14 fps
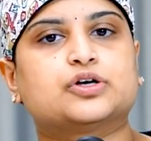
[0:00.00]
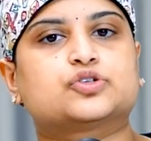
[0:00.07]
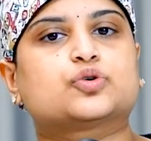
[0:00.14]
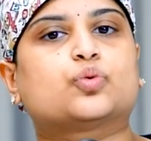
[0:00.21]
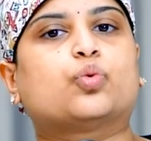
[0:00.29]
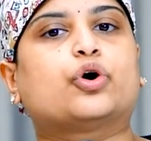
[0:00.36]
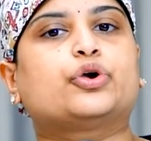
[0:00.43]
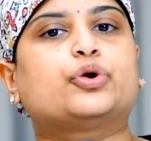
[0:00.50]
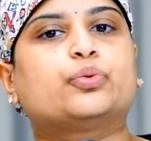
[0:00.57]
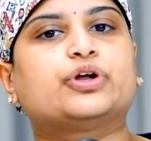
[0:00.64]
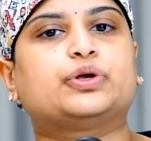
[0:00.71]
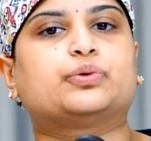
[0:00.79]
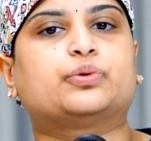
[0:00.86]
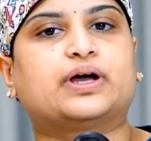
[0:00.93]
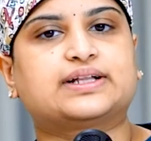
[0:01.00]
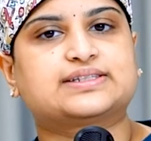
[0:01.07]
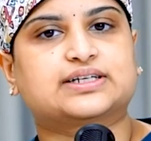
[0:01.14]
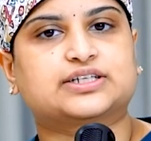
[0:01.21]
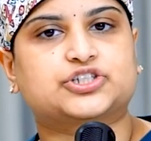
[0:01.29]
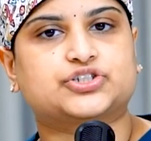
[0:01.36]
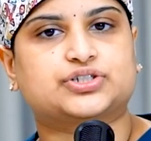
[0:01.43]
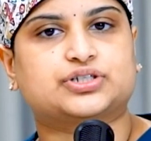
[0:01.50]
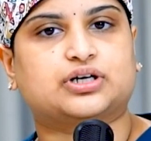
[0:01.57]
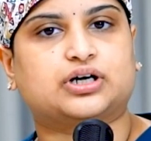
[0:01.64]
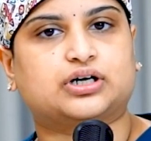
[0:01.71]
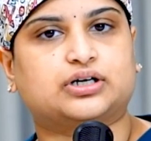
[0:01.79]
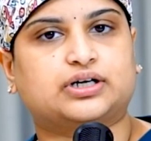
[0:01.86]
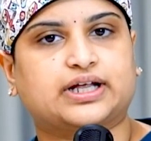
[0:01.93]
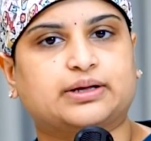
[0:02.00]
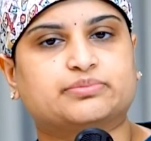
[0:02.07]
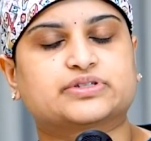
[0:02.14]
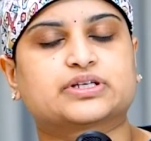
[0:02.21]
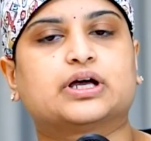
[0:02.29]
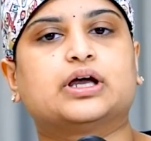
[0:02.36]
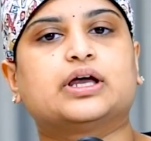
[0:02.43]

So what do we do at such times?